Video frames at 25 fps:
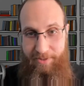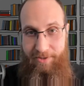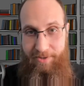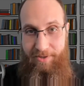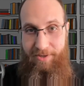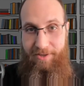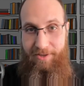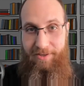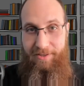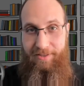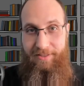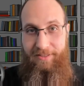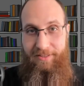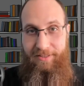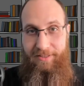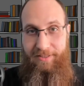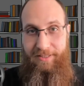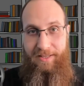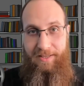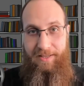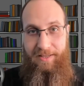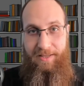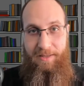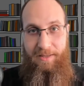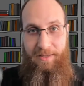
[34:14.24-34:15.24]
at all
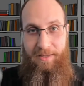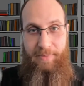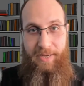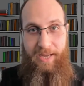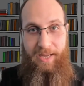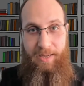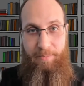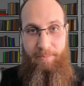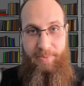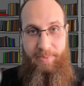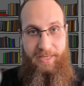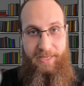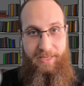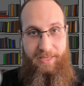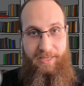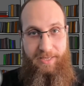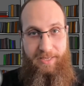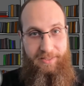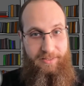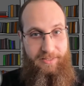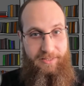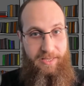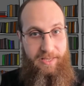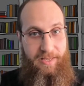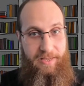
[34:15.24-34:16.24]
by
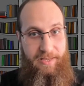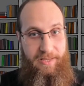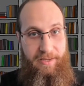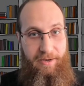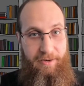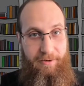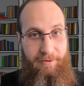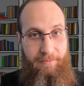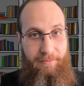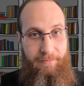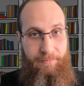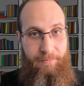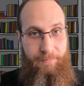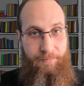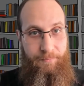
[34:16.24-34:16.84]
appealing to ego.